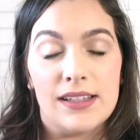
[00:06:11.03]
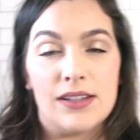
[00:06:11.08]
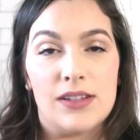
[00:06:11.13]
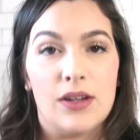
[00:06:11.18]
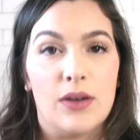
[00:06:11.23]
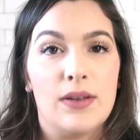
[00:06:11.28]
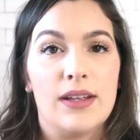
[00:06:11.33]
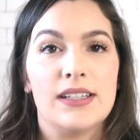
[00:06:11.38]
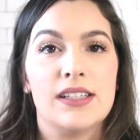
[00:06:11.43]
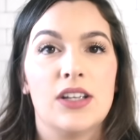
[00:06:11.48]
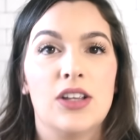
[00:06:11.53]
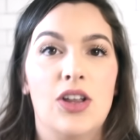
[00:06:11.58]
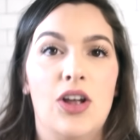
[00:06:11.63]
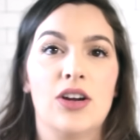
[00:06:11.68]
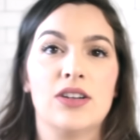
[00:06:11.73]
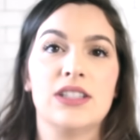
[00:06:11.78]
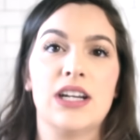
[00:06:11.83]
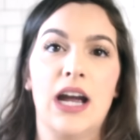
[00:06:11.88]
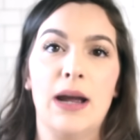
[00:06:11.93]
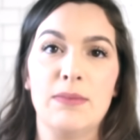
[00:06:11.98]
So that's a
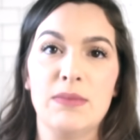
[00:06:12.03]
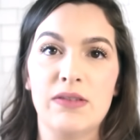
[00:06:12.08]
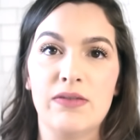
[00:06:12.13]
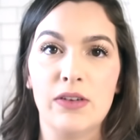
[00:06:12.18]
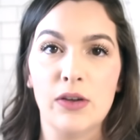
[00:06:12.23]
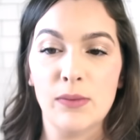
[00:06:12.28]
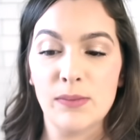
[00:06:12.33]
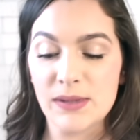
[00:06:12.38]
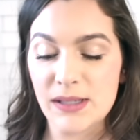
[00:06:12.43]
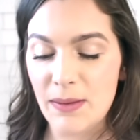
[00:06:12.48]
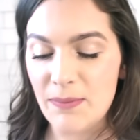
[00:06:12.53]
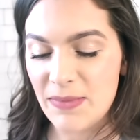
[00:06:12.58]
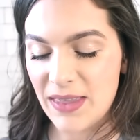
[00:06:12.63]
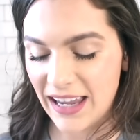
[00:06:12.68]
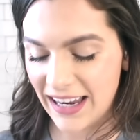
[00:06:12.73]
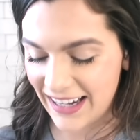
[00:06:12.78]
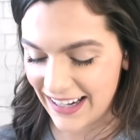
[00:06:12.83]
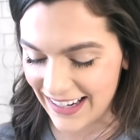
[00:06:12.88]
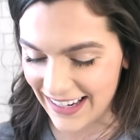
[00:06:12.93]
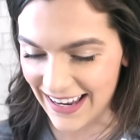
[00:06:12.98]
long time to film
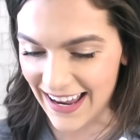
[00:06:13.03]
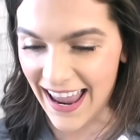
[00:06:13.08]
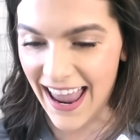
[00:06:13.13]
something.